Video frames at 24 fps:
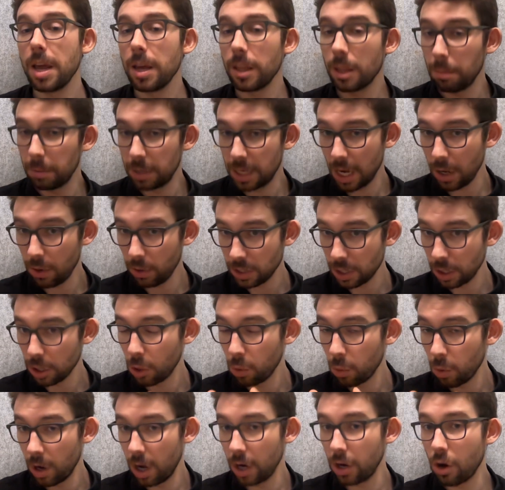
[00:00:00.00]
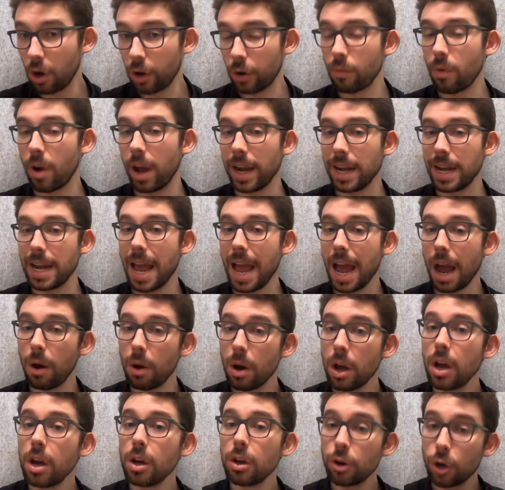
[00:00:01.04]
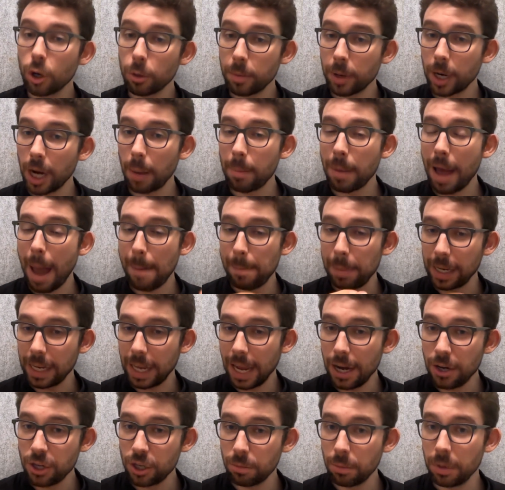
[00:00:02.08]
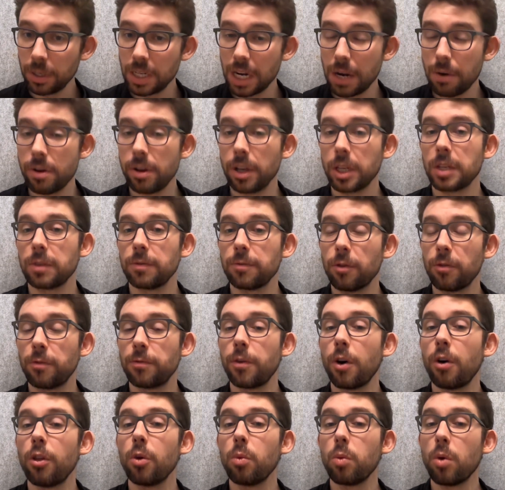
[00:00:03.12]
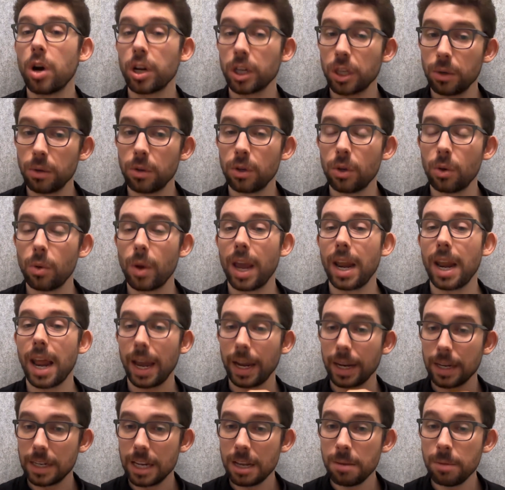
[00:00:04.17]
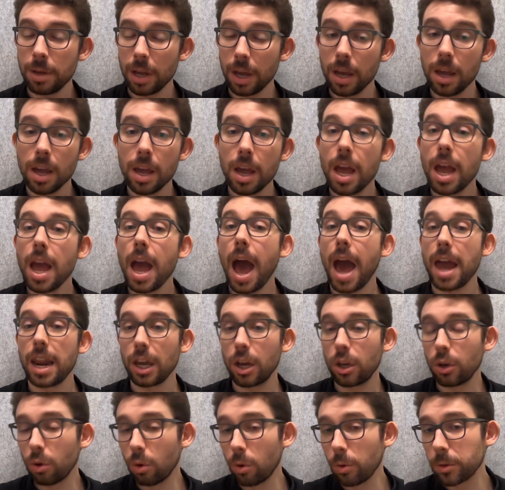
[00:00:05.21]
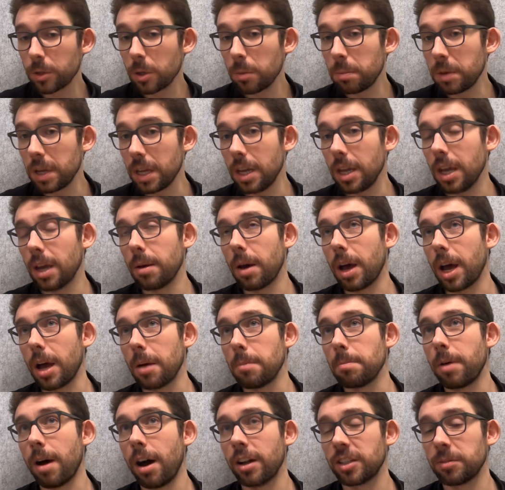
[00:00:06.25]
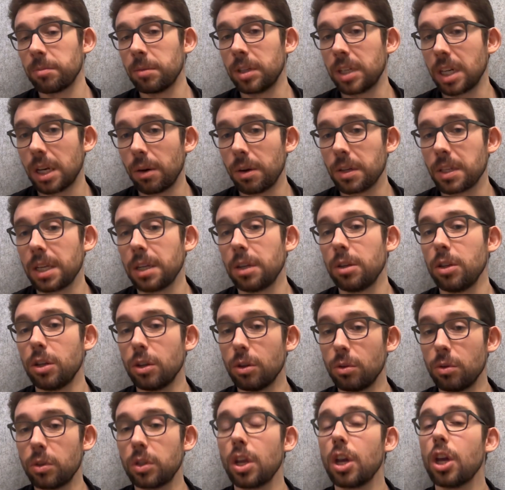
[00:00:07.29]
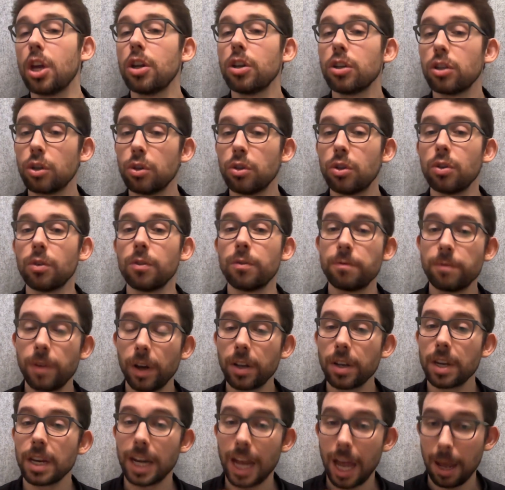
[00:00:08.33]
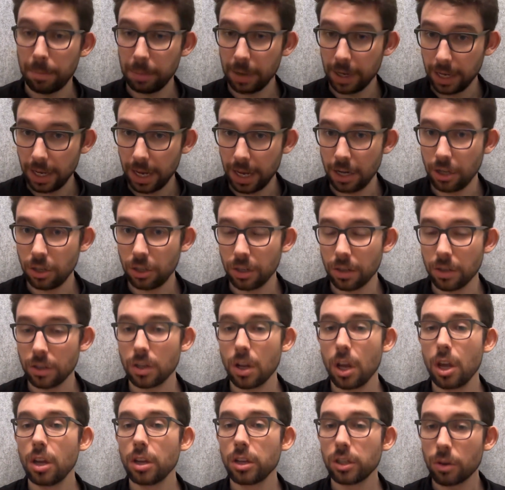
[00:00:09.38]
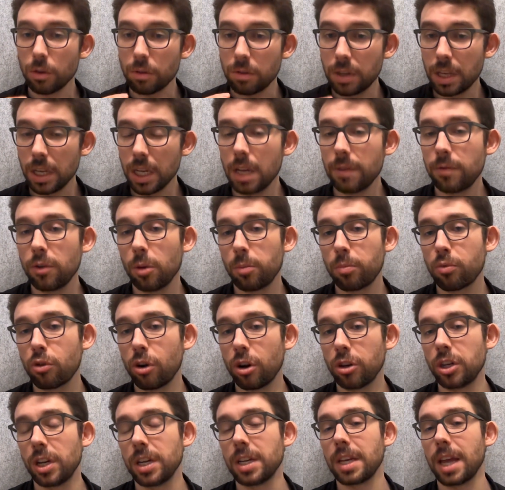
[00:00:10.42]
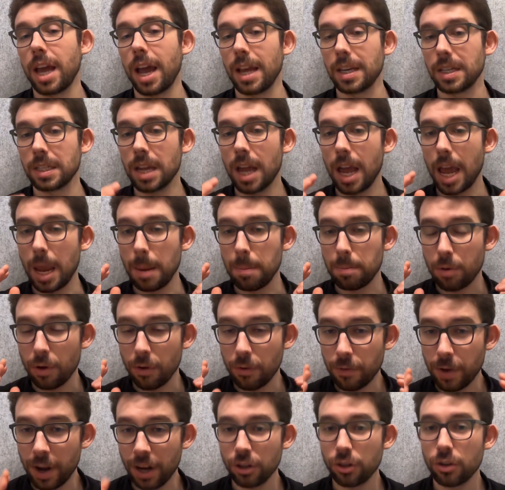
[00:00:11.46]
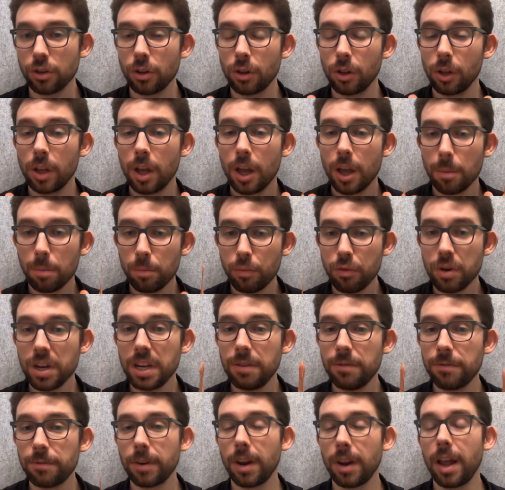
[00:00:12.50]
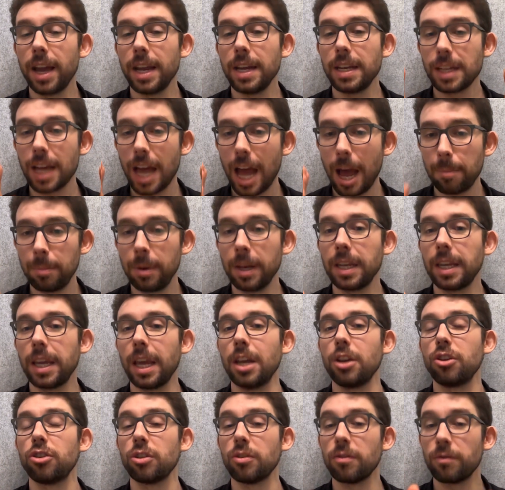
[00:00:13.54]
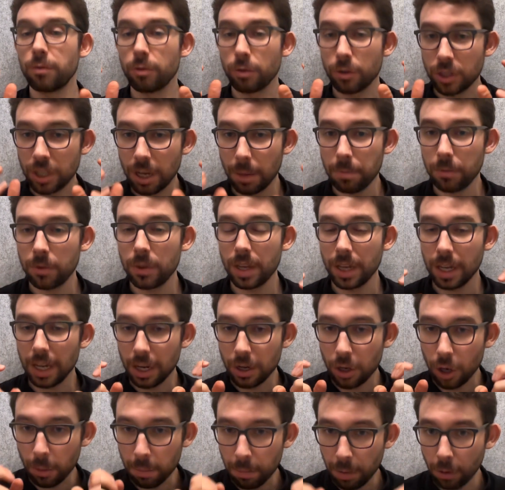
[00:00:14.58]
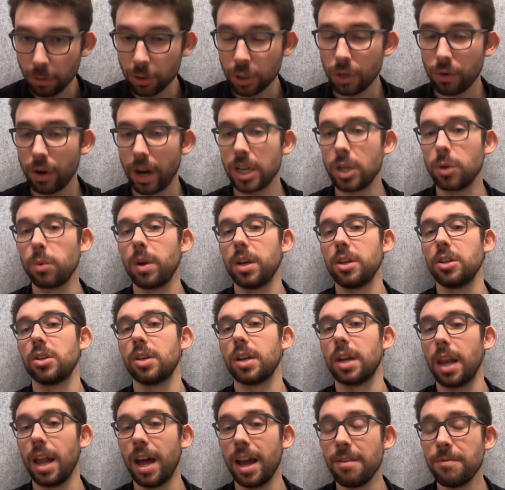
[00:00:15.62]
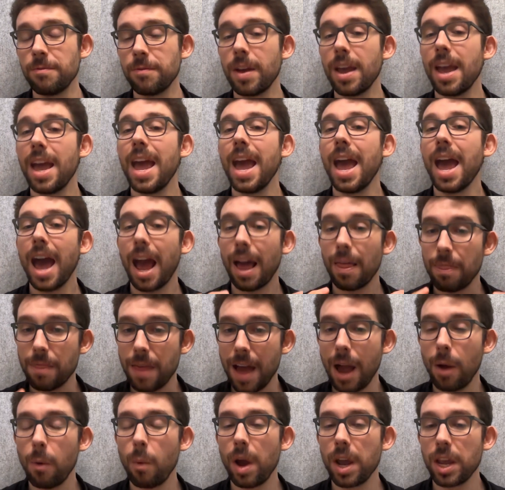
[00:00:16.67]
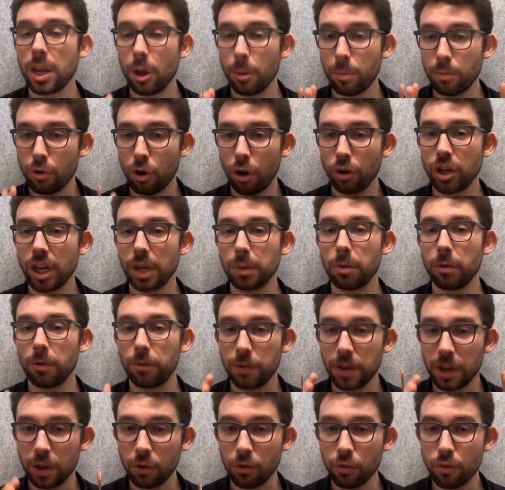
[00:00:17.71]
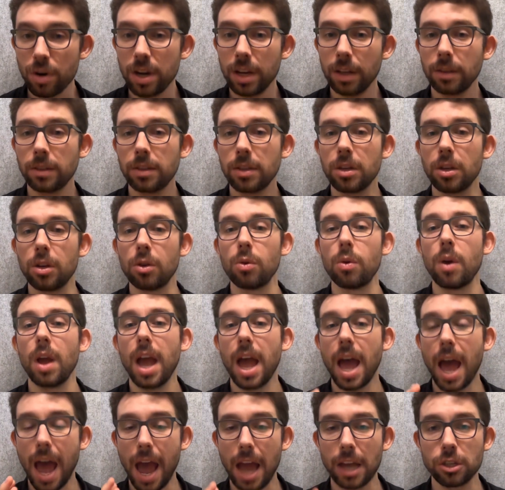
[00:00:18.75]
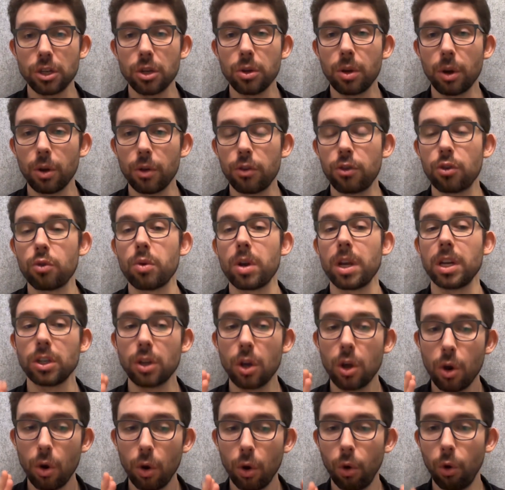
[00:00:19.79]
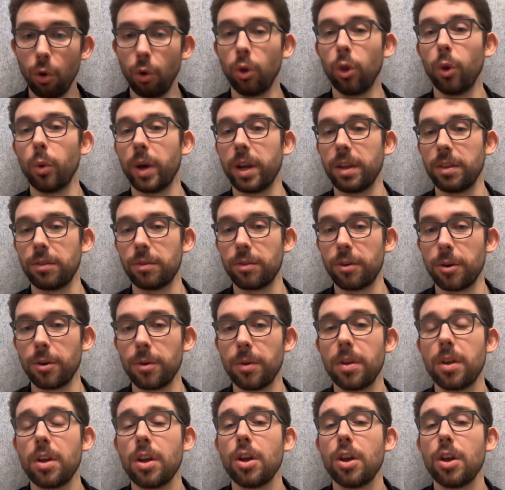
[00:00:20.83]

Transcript: The materials that you work on right now could become application materials for further work you do in academia, and it could also be part of materials that you use to do funding applications. So think of your project as a professional pre-flight application for something in your post-graduation life, and that way your project will feel real to you as you go through it all the way through.